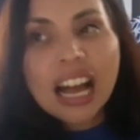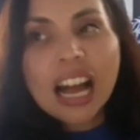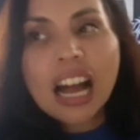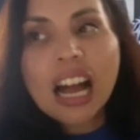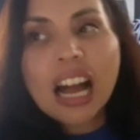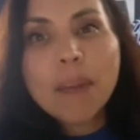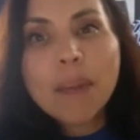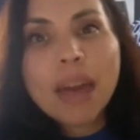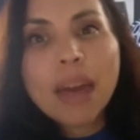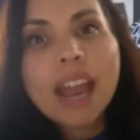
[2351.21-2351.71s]

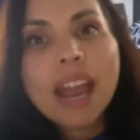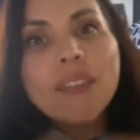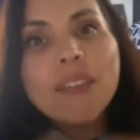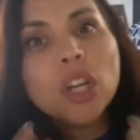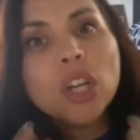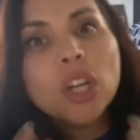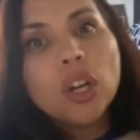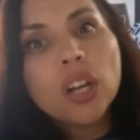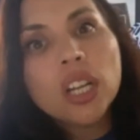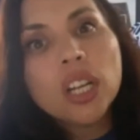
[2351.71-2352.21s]
And I've
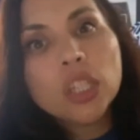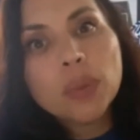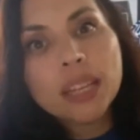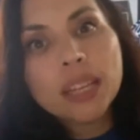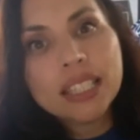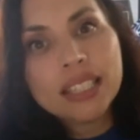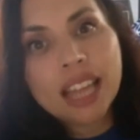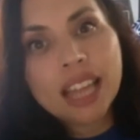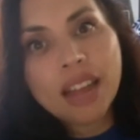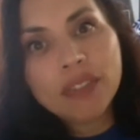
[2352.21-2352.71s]
encouraged my
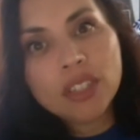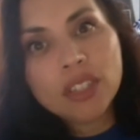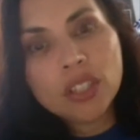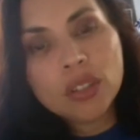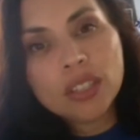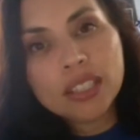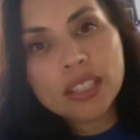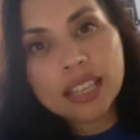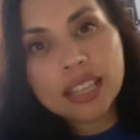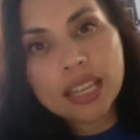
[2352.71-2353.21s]
staff to do
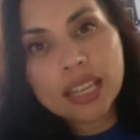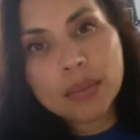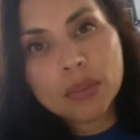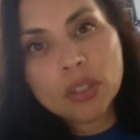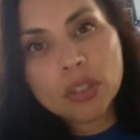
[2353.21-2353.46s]
the same.